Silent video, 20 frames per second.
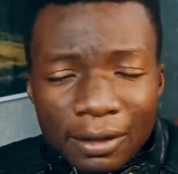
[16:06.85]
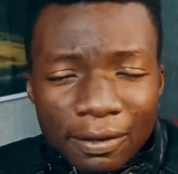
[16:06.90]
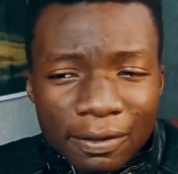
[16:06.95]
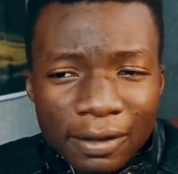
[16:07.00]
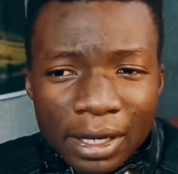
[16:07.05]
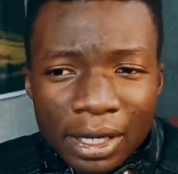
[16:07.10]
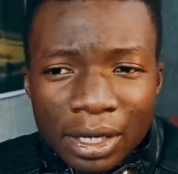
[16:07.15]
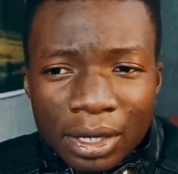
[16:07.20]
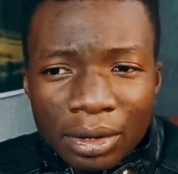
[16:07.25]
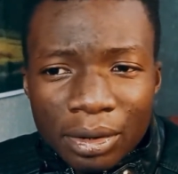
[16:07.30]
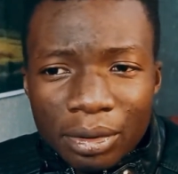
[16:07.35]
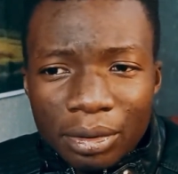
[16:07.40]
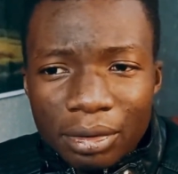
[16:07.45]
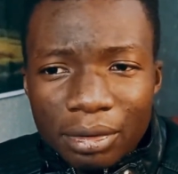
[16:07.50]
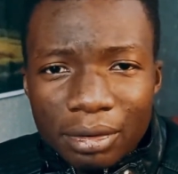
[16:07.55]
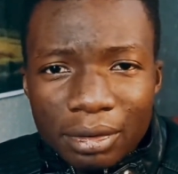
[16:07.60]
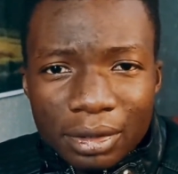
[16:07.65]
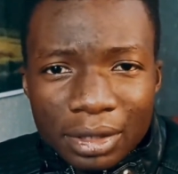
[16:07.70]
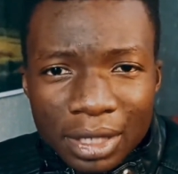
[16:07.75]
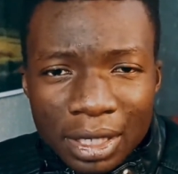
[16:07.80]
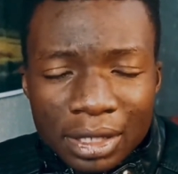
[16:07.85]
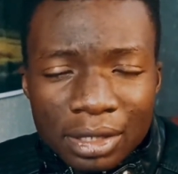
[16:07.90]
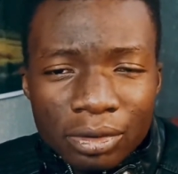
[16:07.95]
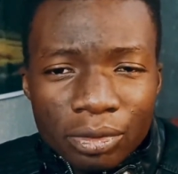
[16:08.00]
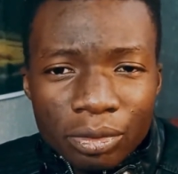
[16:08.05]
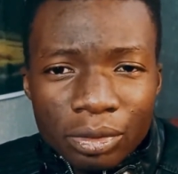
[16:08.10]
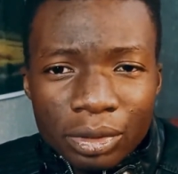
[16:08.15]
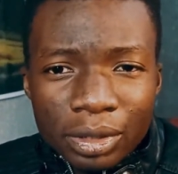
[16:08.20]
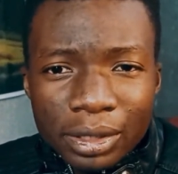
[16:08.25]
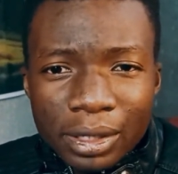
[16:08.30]
the final, does
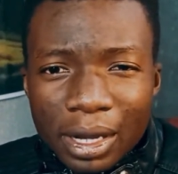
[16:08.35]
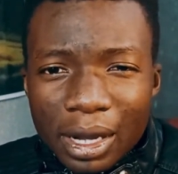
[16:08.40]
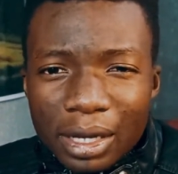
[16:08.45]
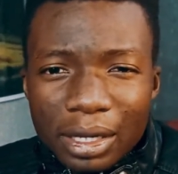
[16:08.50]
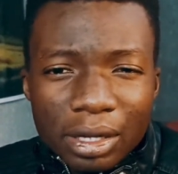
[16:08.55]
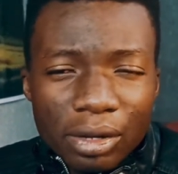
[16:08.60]
good.